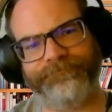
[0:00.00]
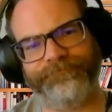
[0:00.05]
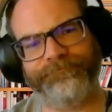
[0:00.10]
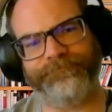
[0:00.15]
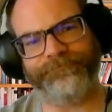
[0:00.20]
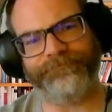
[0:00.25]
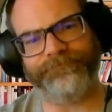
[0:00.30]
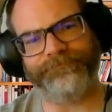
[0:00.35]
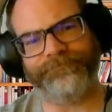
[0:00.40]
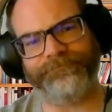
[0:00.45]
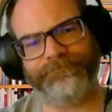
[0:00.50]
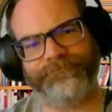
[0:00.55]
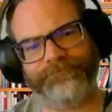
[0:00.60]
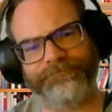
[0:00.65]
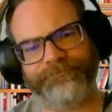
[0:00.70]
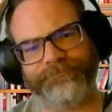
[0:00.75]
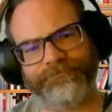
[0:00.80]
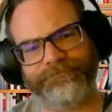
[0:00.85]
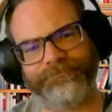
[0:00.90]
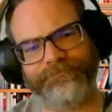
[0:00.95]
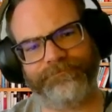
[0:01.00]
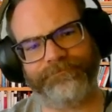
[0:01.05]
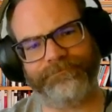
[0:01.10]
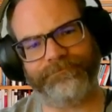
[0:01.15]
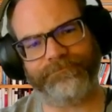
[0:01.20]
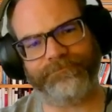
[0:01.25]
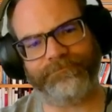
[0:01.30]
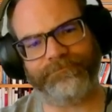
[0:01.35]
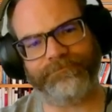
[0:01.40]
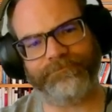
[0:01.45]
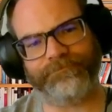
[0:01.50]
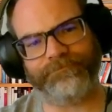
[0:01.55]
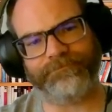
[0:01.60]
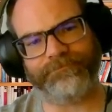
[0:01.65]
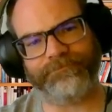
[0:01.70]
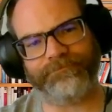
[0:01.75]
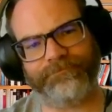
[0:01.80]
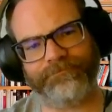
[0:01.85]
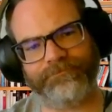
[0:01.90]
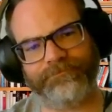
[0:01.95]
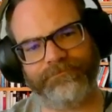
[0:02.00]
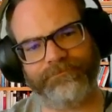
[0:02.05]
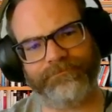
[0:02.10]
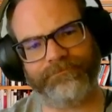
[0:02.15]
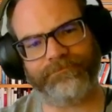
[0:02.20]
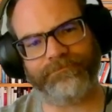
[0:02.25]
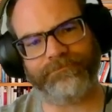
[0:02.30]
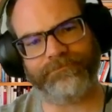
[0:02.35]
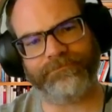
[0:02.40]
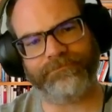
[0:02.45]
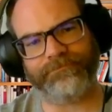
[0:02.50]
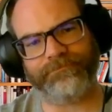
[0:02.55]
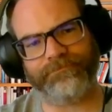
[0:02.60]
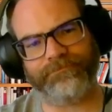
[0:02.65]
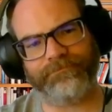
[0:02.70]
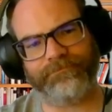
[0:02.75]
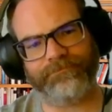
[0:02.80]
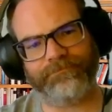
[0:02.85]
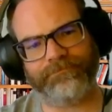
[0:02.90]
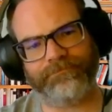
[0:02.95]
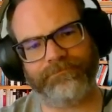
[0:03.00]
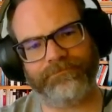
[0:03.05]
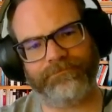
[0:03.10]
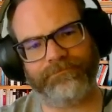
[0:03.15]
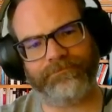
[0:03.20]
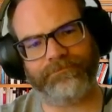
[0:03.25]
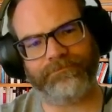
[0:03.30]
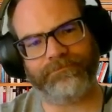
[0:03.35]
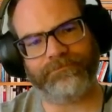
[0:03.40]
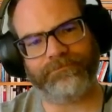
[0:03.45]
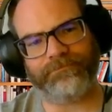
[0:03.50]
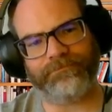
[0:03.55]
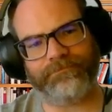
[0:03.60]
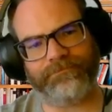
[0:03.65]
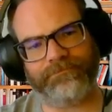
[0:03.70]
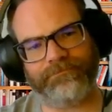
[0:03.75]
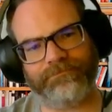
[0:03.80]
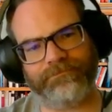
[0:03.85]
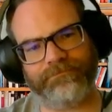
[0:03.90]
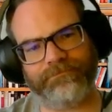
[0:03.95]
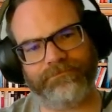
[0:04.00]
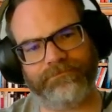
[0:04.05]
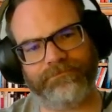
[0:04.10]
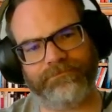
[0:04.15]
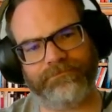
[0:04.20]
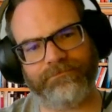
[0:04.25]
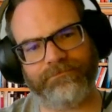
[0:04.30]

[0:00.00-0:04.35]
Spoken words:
(not speaking)